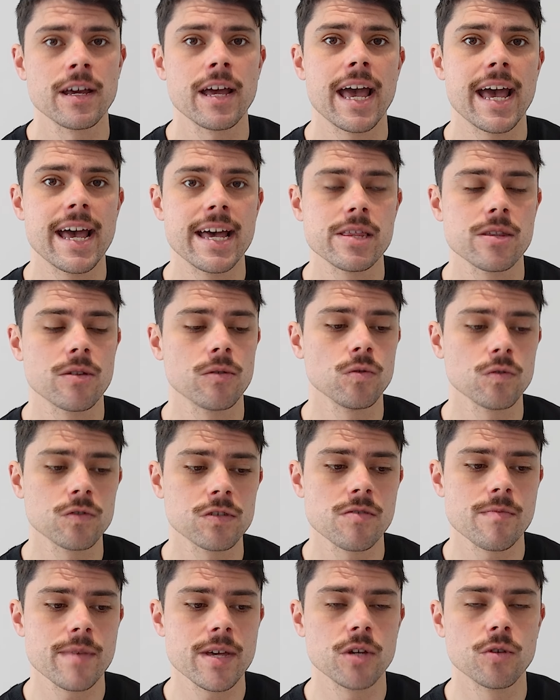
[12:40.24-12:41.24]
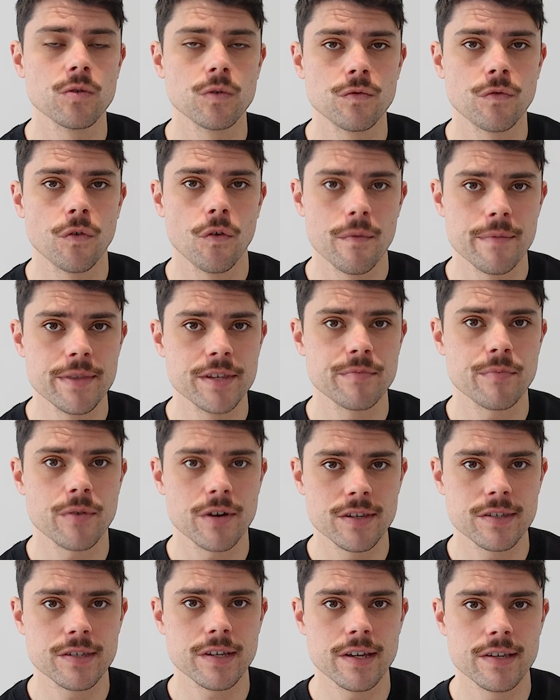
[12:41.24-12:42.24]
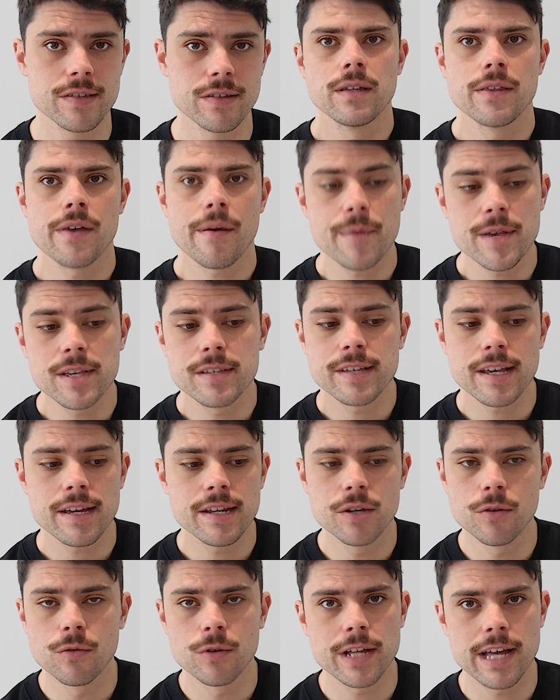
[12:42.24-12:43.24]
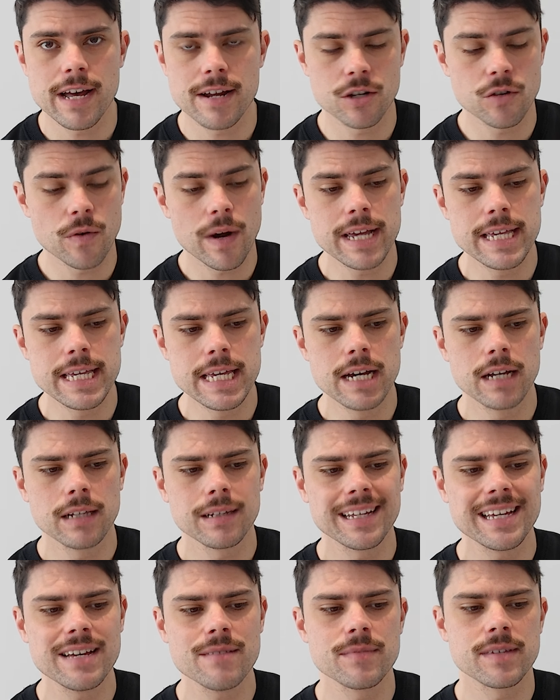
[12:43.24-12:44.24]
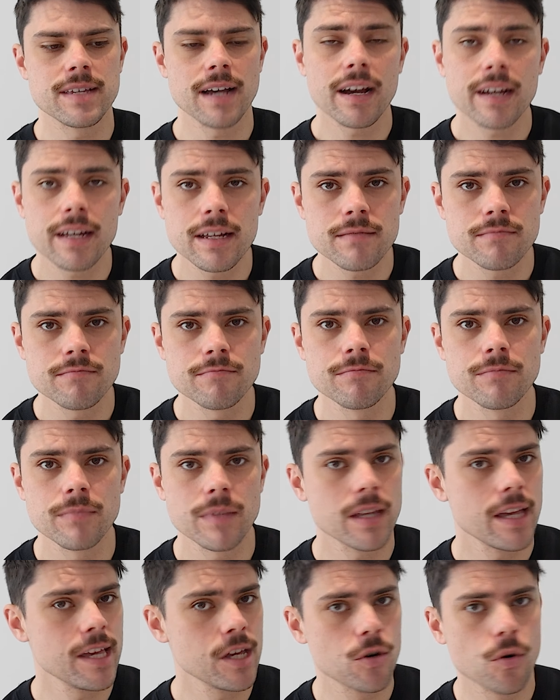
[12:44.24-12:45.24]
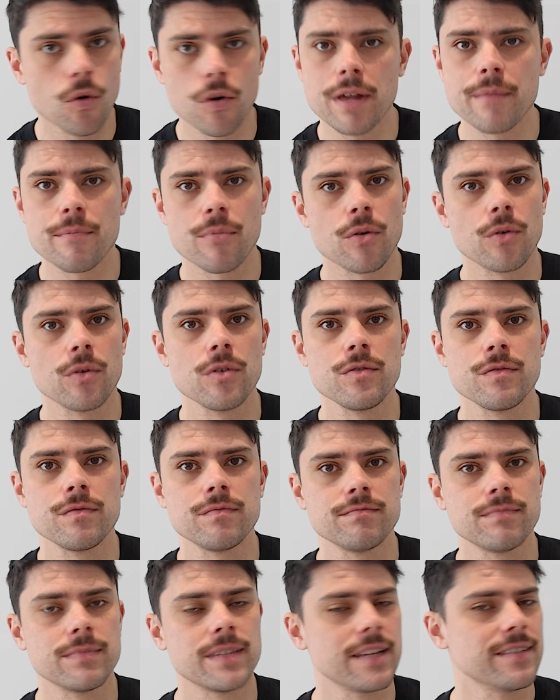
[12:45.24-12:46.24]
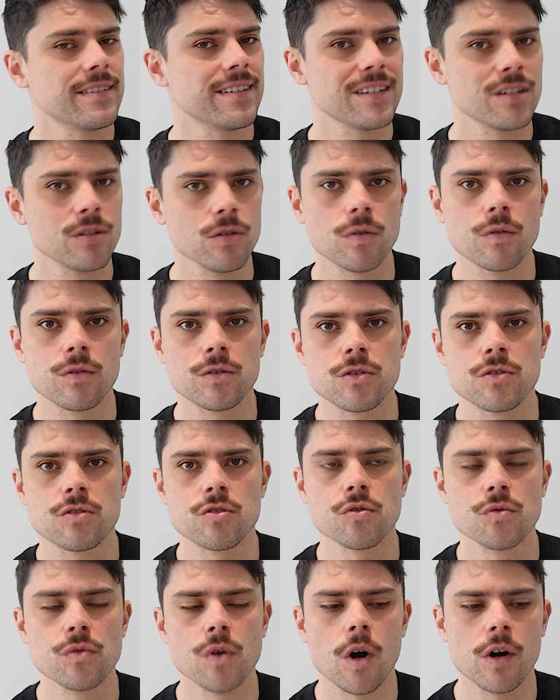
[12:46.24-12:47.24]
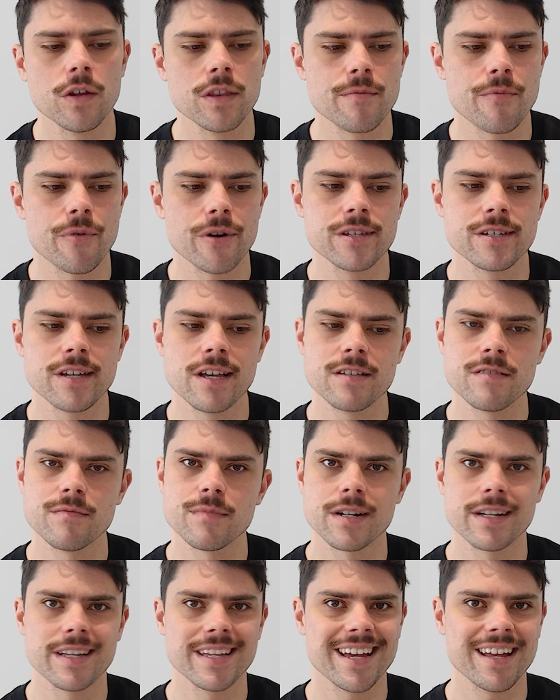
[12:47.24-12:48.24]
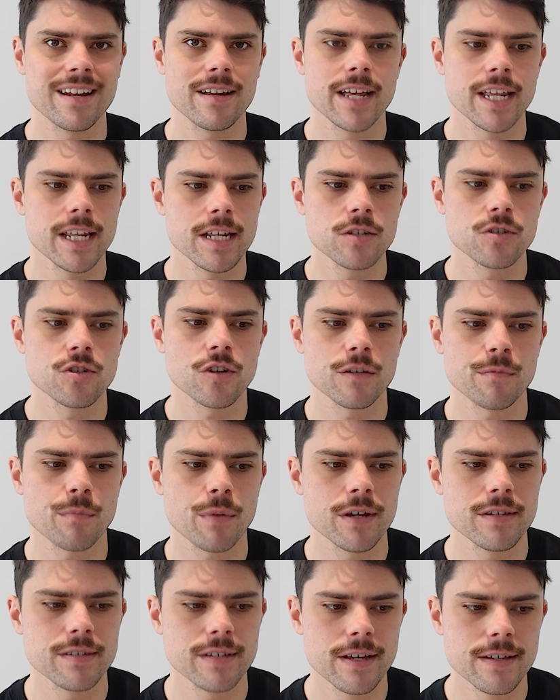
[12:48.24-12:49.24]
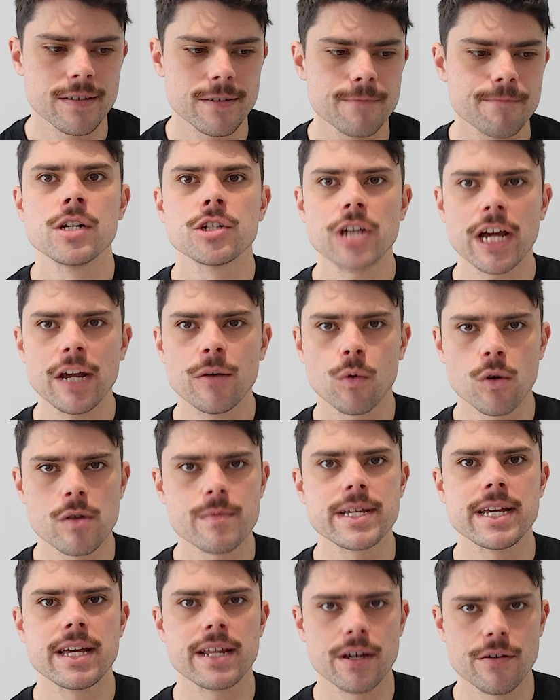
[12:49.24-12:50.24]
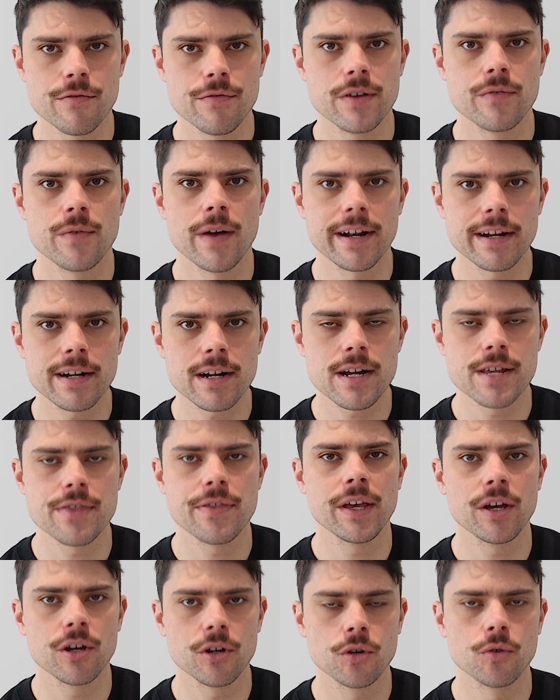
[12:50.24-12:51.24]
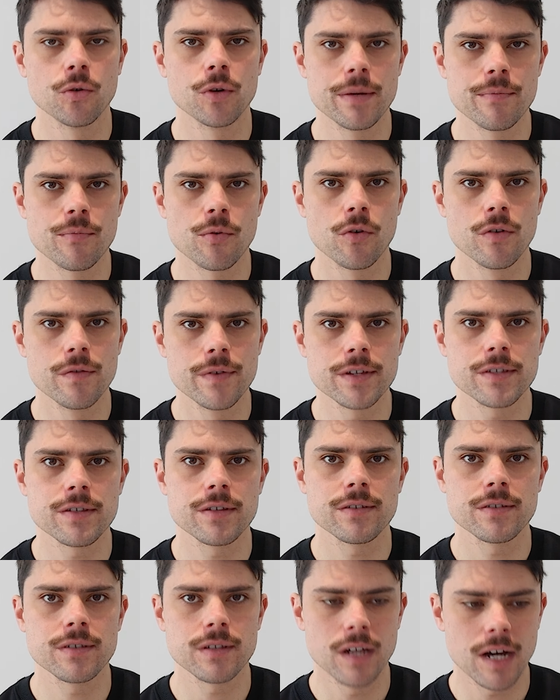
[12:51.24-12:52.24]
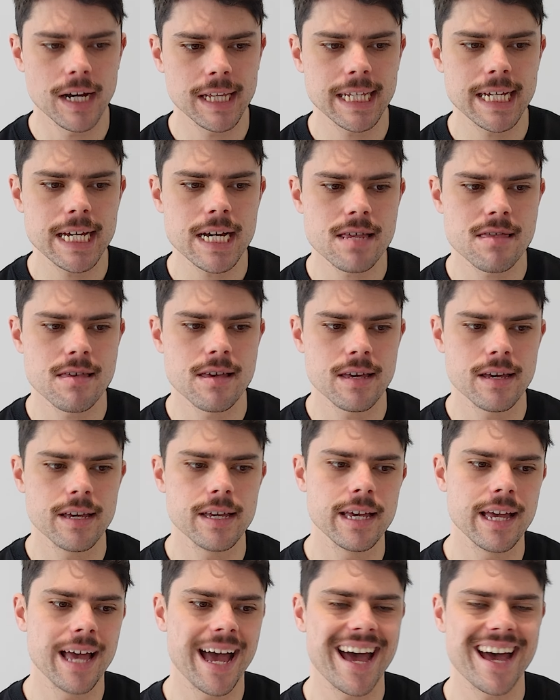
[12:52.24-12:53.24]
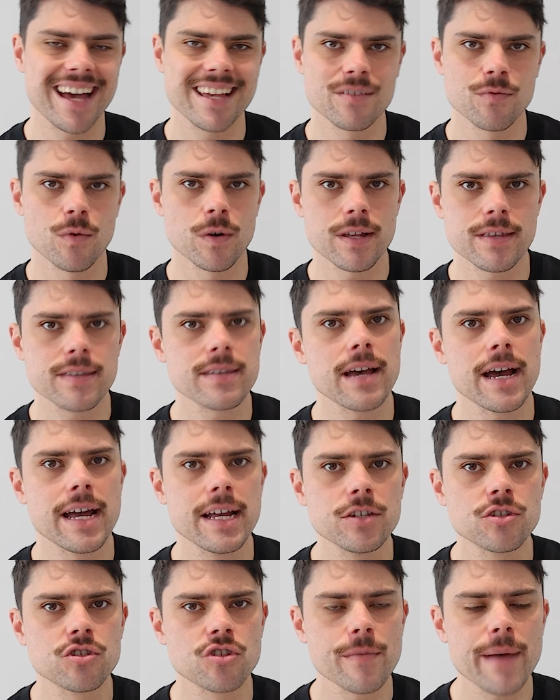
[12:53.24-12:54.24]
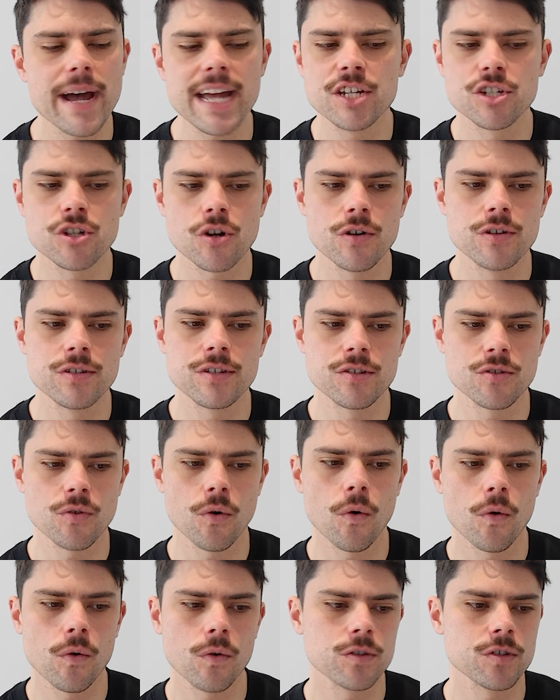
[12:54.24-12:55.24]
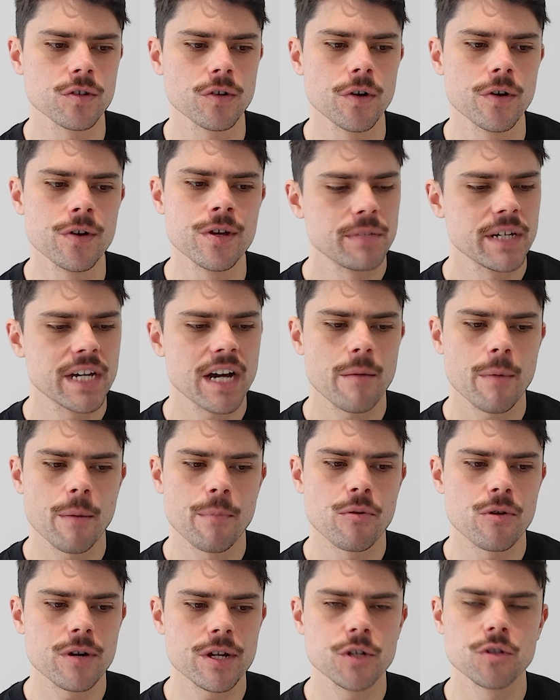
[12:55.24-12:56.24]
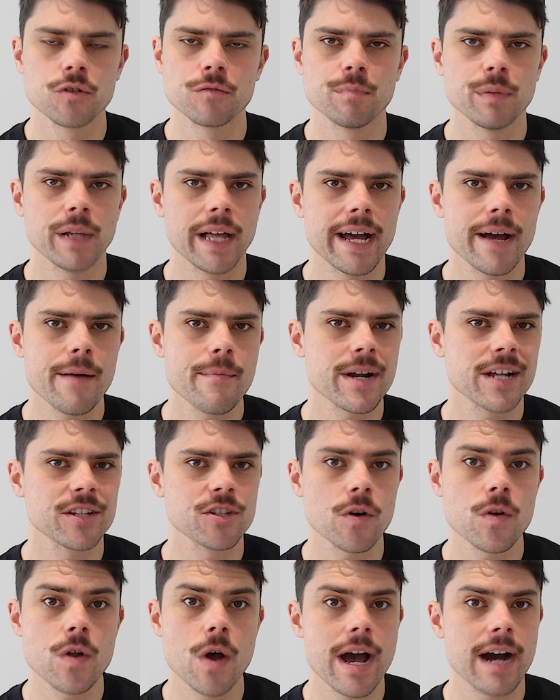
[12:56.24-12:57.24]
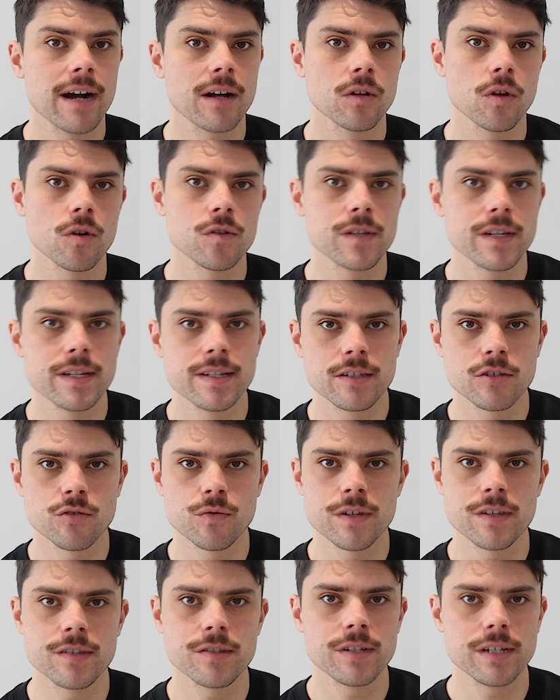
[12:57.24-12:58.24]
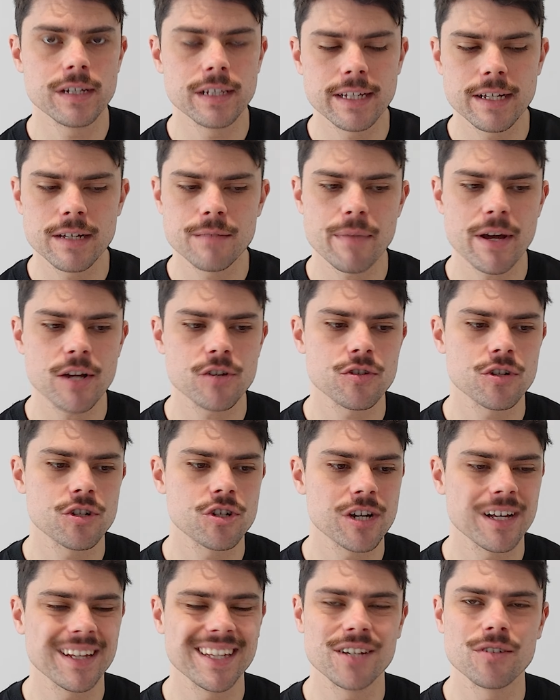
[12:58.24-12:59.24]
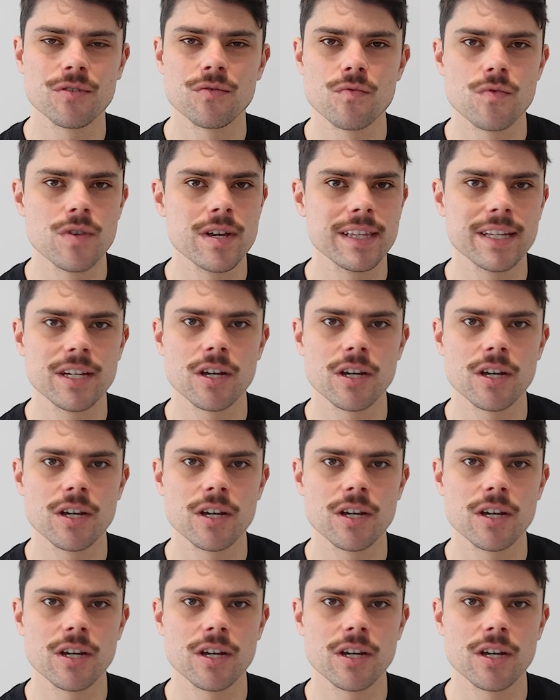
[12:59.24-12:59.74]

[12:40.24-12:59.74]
and looks to be in good form this preseason. That being said, he already had a great year. Liam Duggan, he could improve. That didn't look too hot in the preseason, but again, it is just preseason. Jake Waterman getting a fit run at it, I think, could improve us slightly. I think he has what it takes. Jermaine Jones has also become a pretty good player, but I don't know how close he is to his ceiling. Petricelli could really